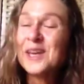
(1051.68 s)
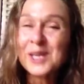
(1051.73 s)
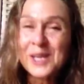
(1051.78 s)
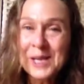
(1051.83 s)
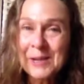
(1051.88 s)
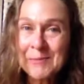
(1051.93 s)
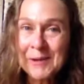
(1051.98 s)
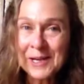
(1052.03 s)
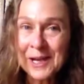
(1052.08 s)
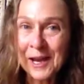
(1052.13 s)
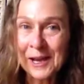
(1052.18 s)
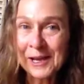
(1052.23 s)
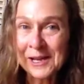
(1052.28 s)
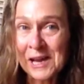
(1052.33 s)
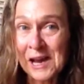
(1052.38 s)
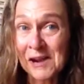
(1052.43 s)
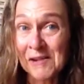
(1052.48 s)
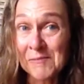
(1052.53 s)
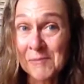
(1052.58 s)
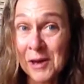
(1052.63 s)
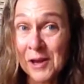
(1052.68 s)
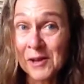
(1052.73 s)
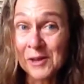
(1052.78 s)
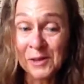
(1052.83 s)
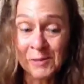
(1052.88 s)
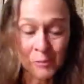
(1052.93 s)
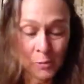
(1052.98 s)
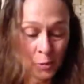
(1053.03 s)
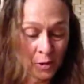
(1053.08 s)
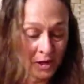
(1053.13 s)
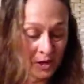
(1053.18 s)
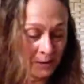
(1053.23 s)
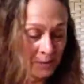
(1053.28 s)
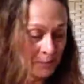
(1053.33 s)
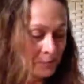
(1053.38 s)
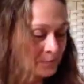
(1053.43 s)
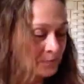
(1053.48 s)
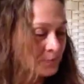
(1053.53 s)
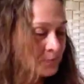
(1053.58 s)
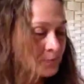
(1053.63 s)
you might not get out of bed in the morning.
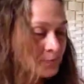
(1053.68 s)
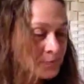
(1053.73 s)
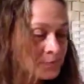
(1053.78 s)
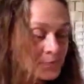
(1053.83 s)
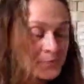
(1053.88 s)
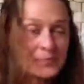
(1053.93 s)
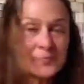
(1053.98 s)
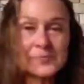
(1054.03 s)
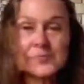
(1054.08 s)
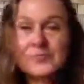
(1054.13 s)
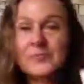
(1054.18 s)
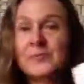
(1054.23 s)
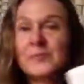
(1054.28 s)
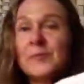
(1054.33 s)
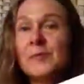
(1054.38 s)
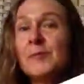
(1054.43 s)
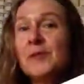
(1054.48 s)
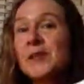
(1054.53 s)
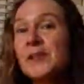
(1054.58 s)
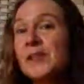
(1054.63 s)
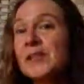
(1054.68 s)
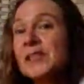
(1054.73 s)
But